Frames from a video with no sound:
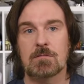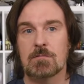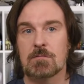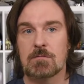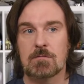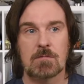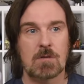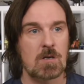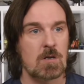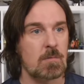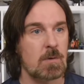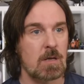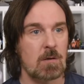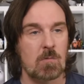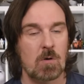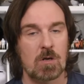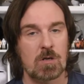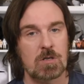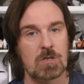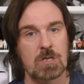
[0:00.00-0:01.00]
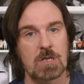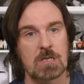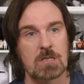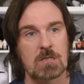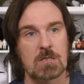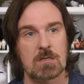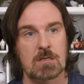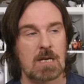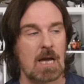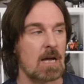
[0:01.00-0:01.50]
Nobody watches,
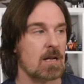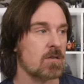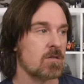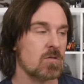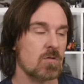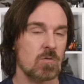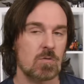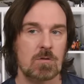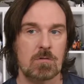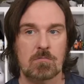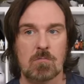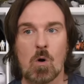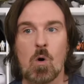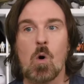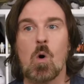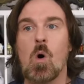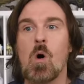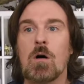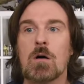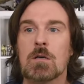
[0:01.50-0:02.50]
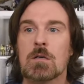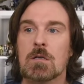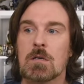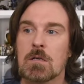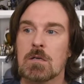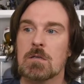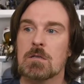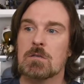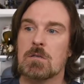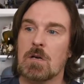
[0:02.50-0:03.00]
cancelled, or
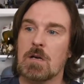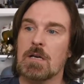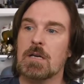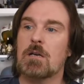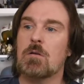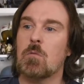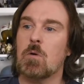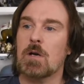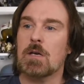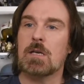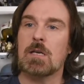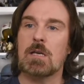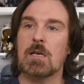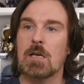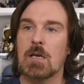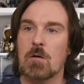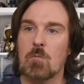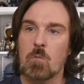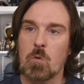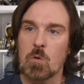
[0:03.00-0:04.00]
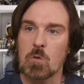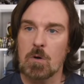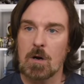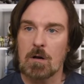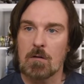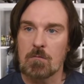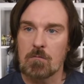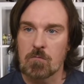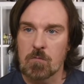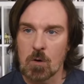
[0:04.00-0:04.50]
Taika Waititi will
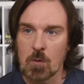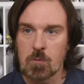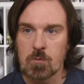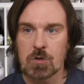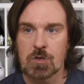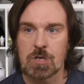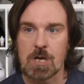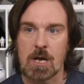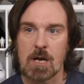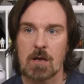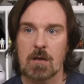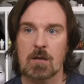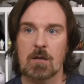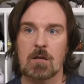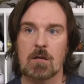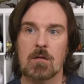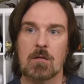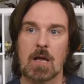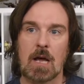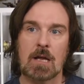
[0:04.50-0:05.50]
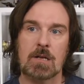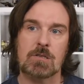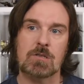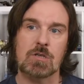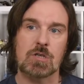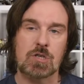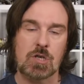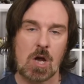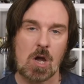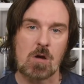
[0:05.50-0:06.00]
launch it as the
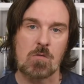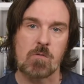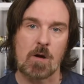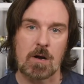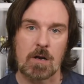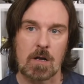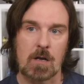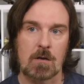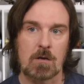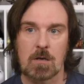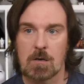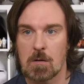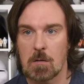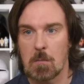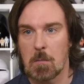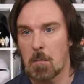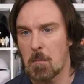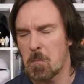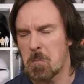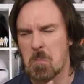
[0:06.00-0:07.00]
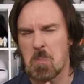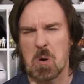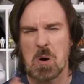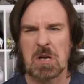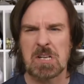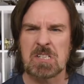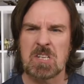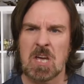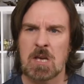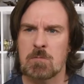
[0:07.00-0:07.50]
showrunner, put
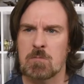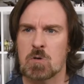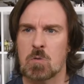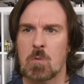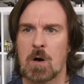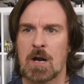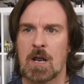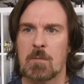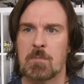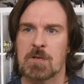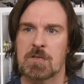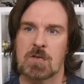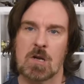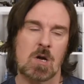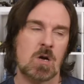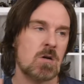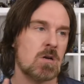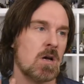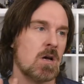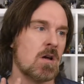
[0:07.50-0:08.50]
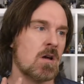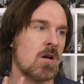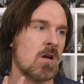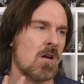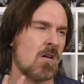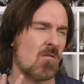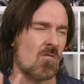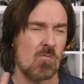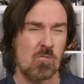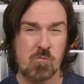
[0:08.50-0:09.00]
his name to one episode,
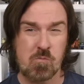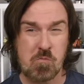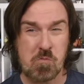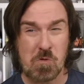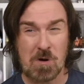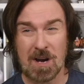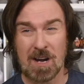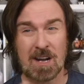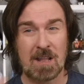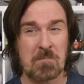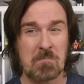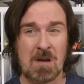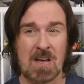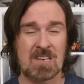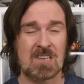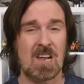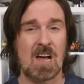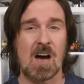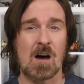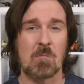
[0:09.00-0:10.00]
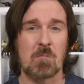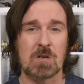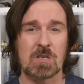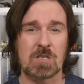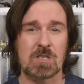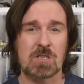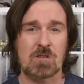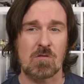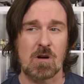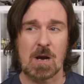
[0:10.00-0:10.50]
really mess it up with the
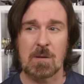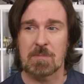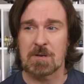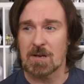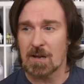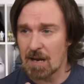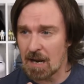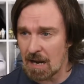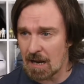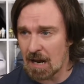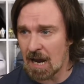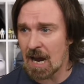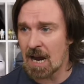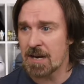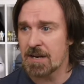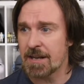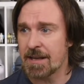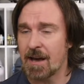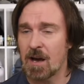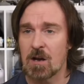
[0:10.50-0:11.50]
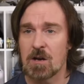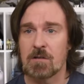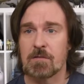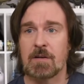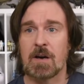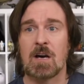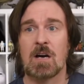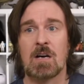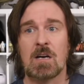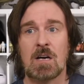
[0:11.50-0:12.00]
script, hand it
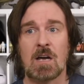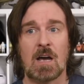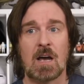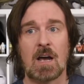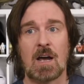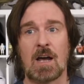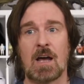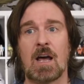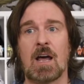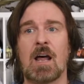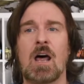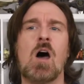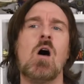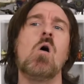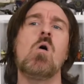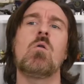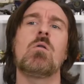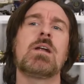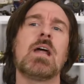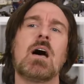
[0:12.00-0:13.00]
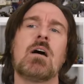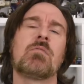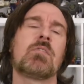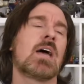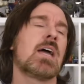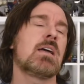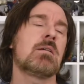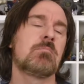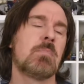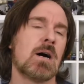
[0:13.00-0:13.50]
over. Oh,
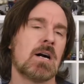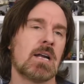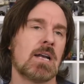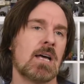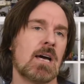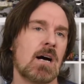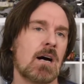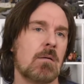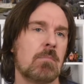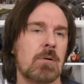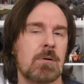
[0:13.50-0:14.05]
they buggered it up.